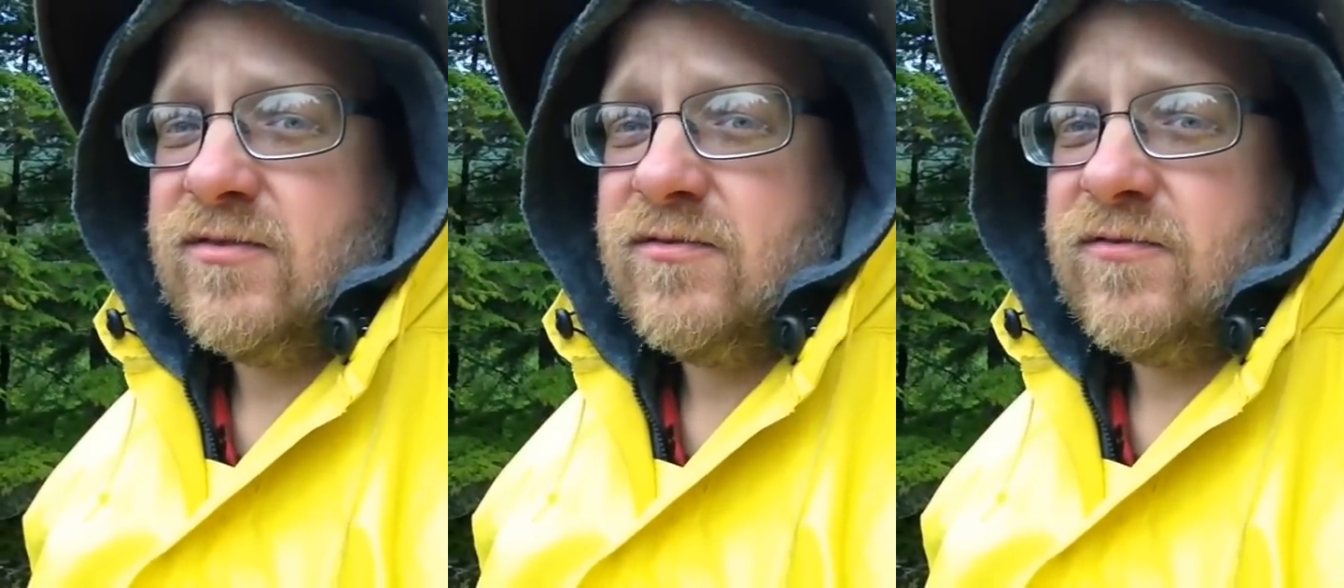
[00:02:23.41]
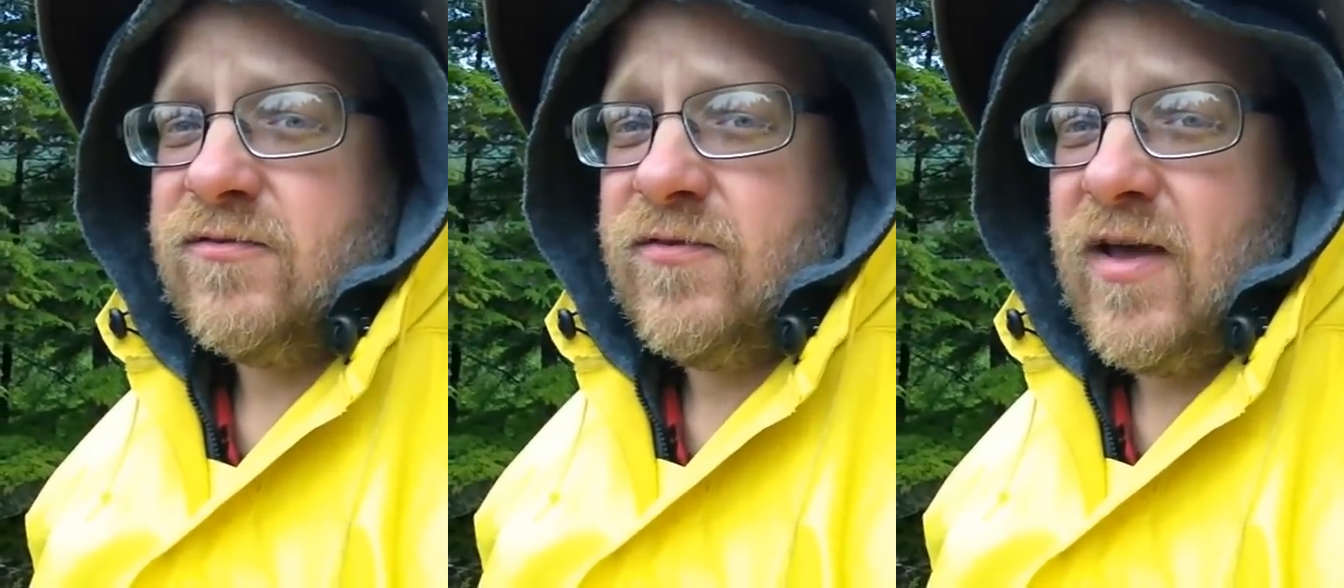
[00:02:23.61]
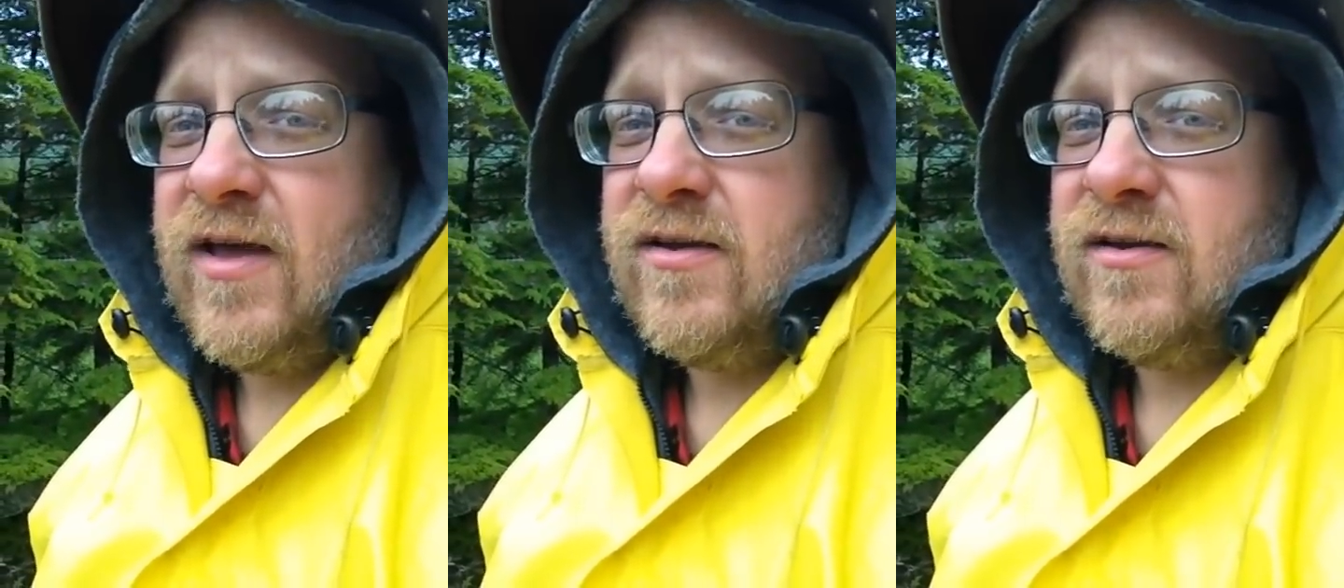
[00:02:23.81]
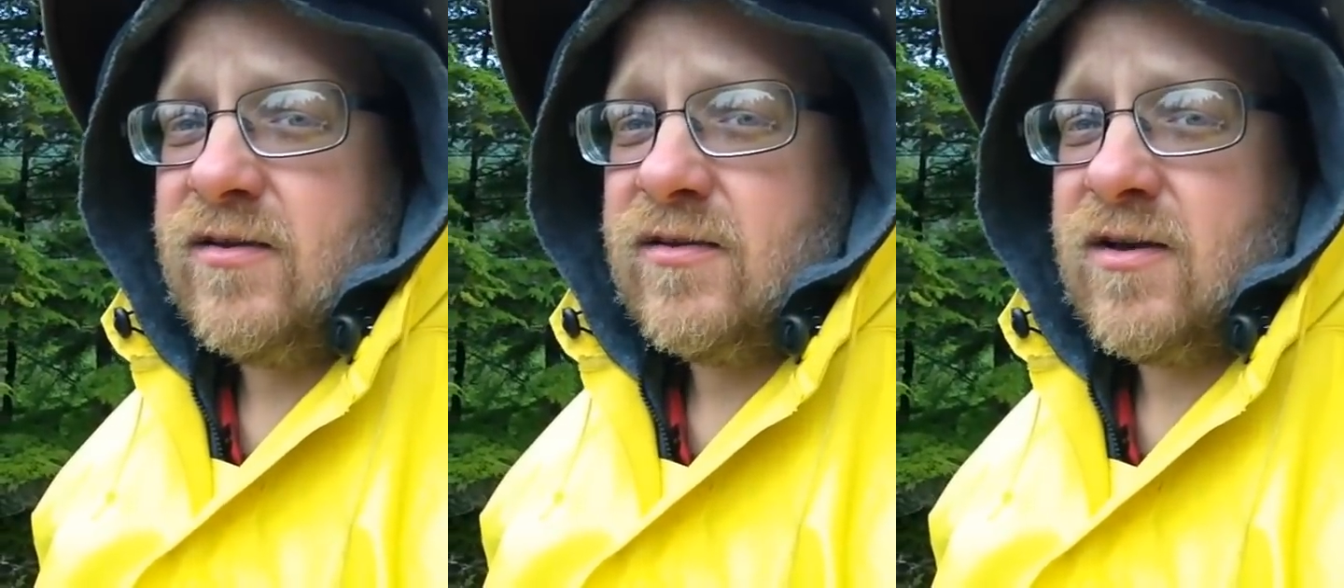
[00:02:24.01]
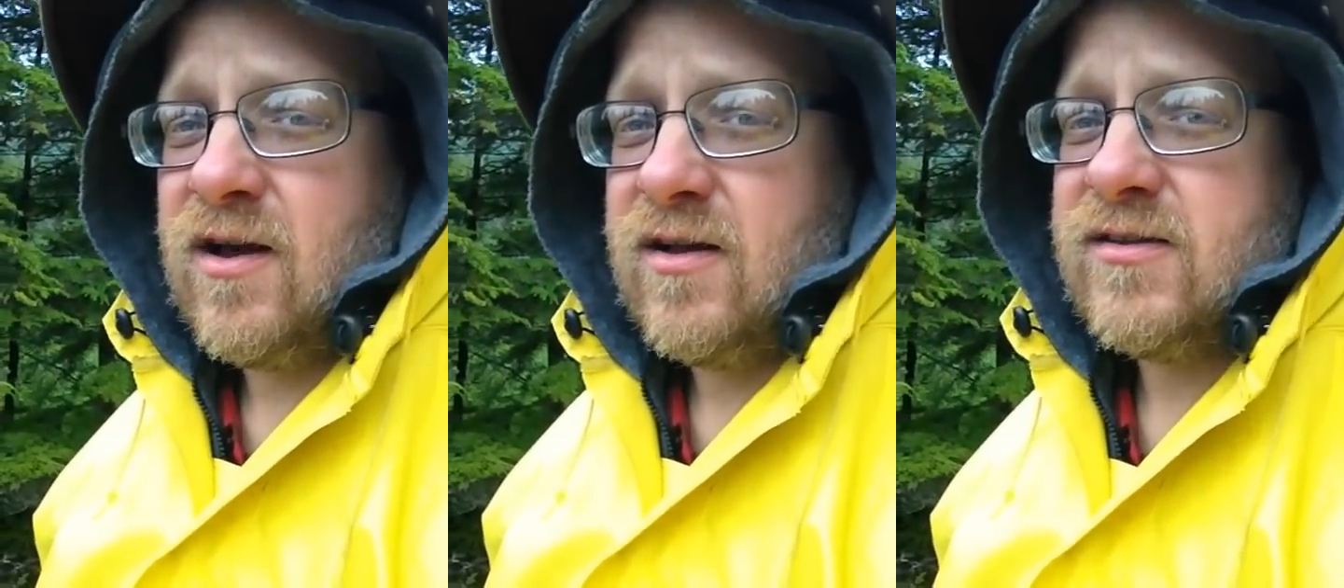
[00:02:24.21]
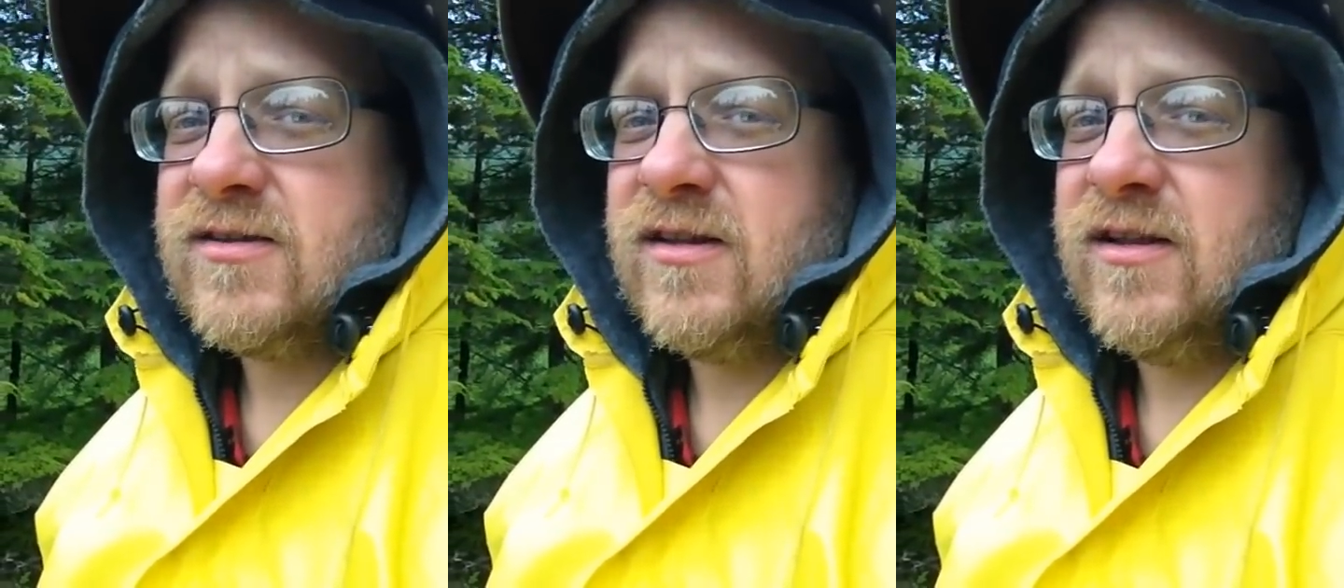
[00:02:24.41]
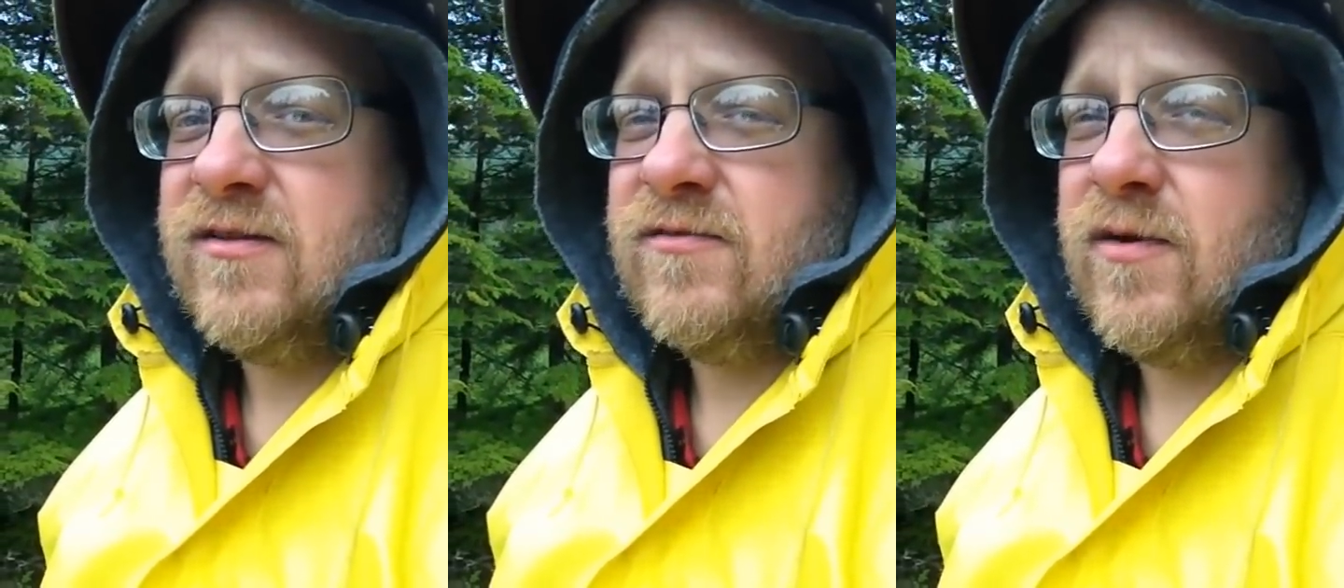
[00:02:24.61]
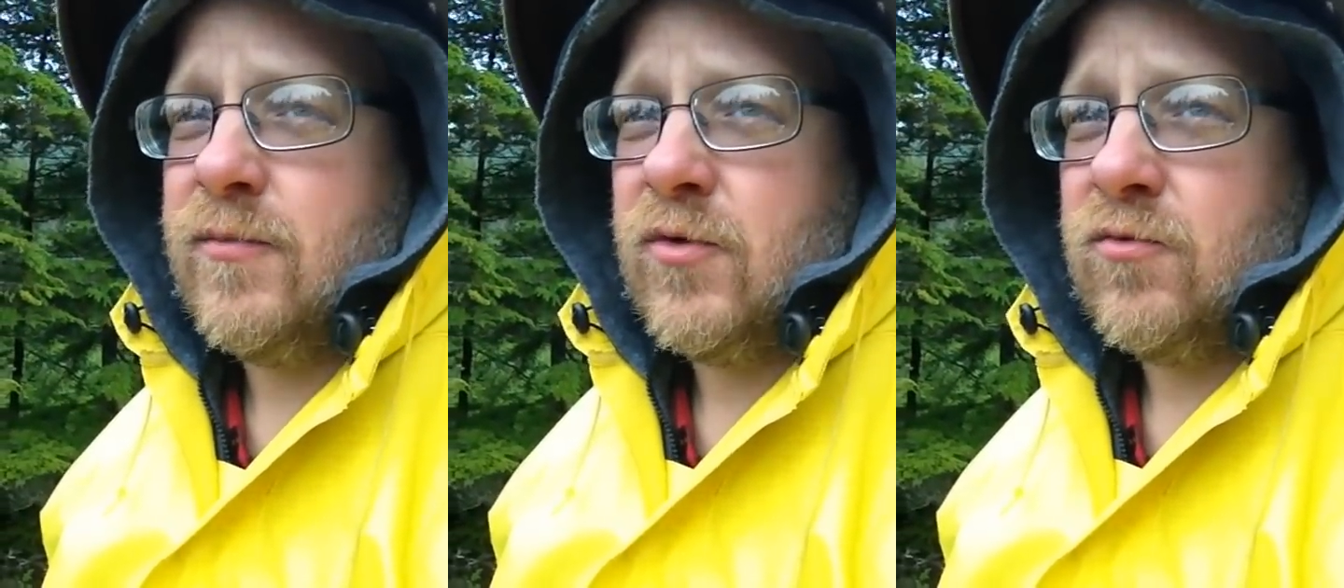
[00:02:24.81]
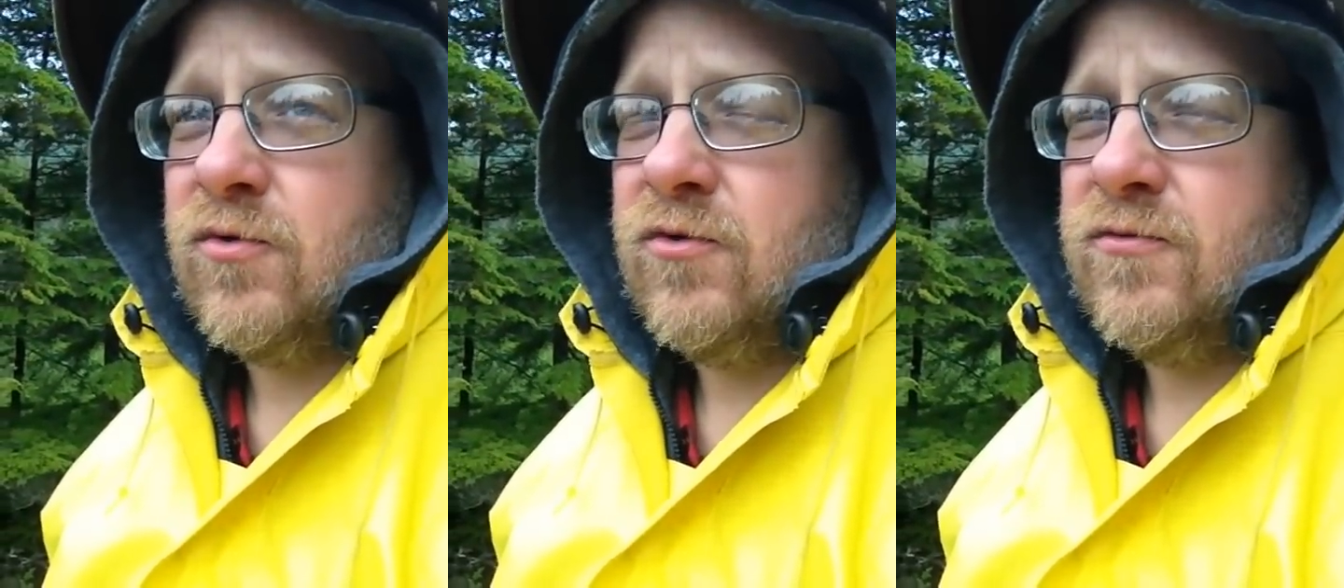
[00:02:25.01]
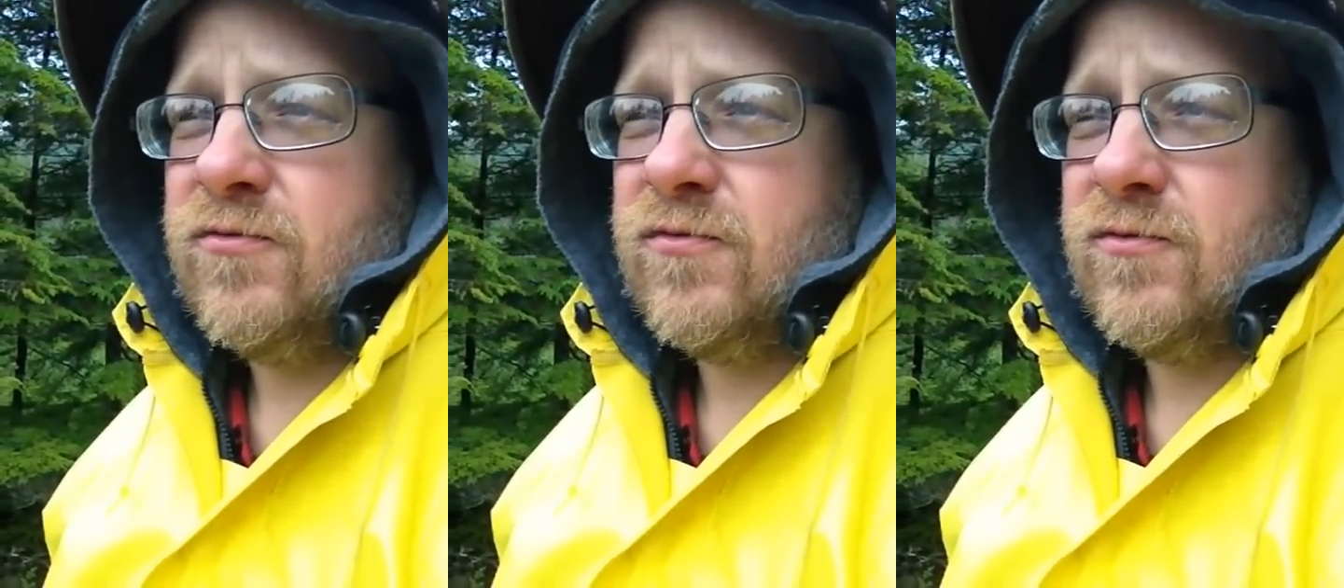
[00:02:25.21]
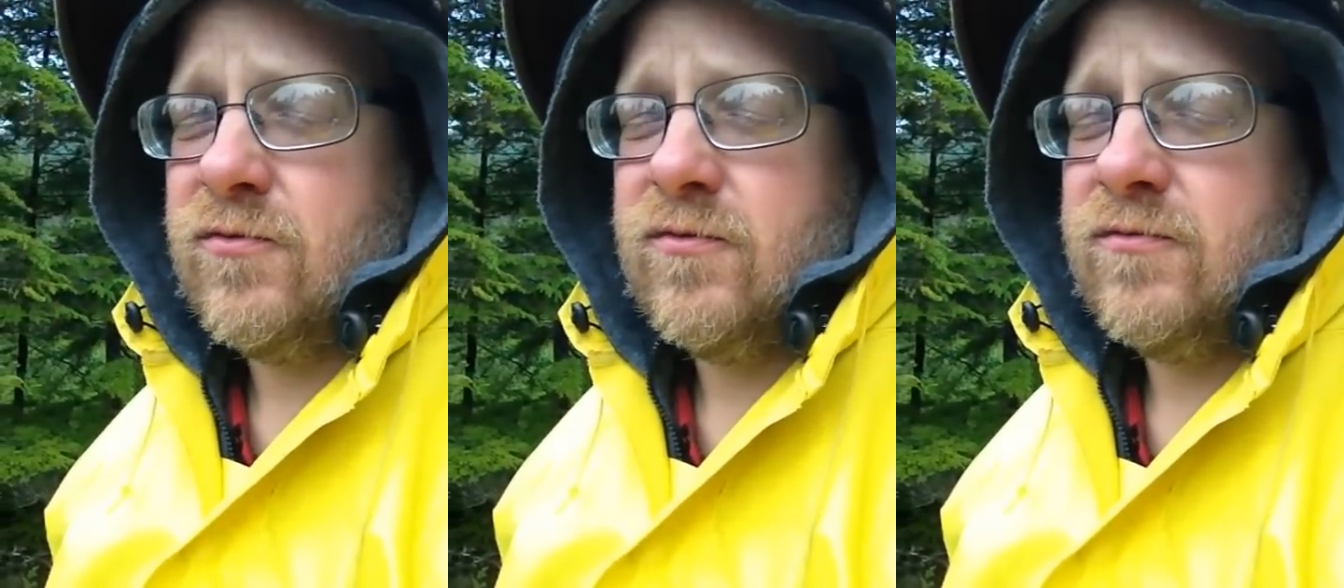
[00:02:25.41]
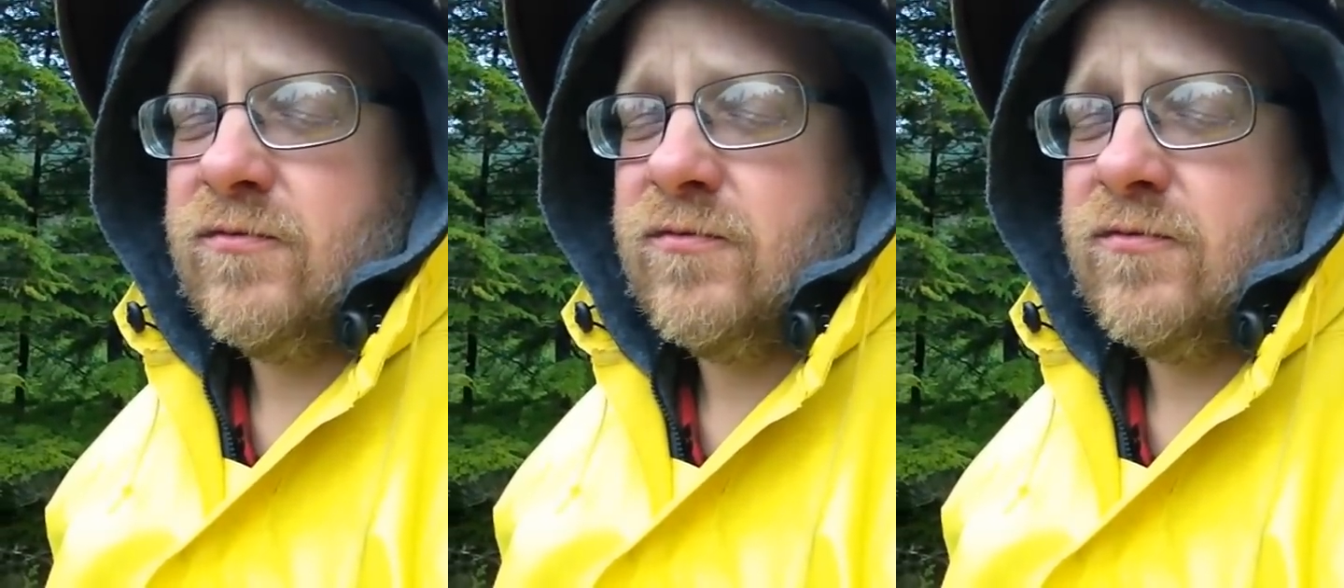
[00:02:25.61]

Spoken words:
fed constantly from the roof,